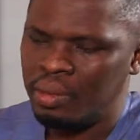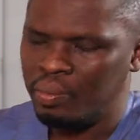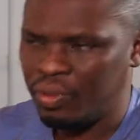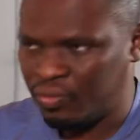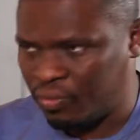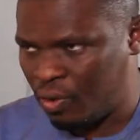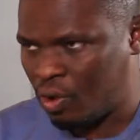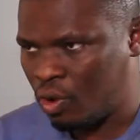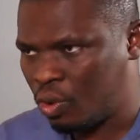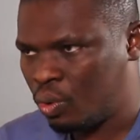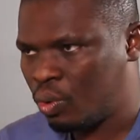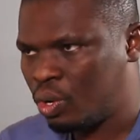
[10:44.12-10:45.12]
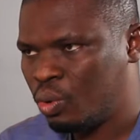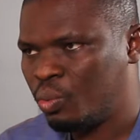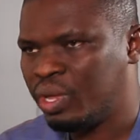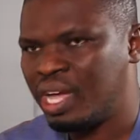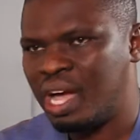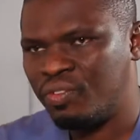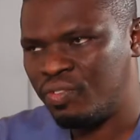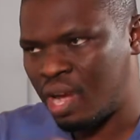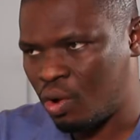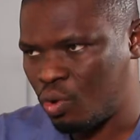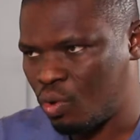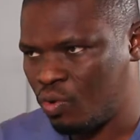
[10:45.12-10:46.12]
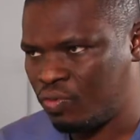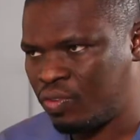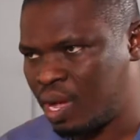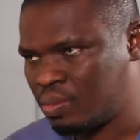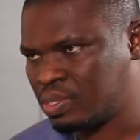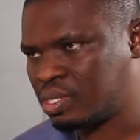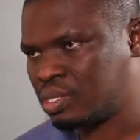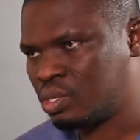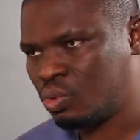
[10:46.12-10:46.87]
Before, we have our own farms.